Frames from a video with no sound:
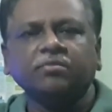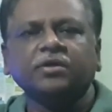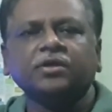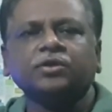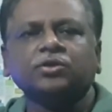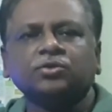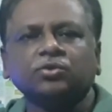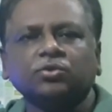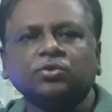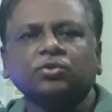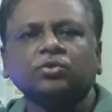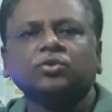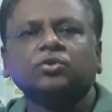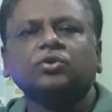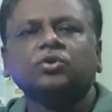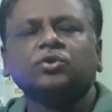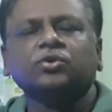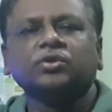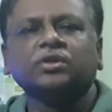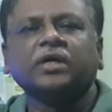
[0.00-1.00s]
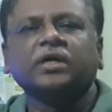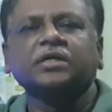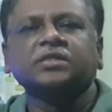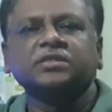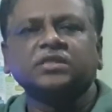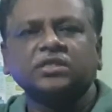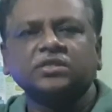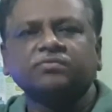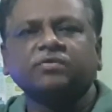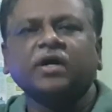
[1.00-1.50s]
into the
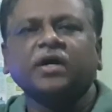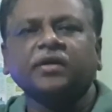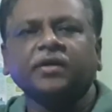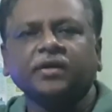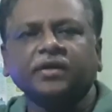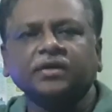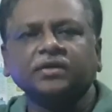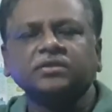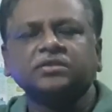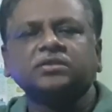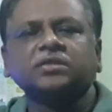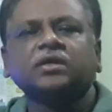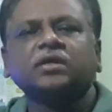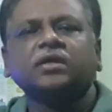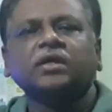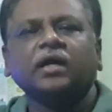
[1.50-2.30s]
research findings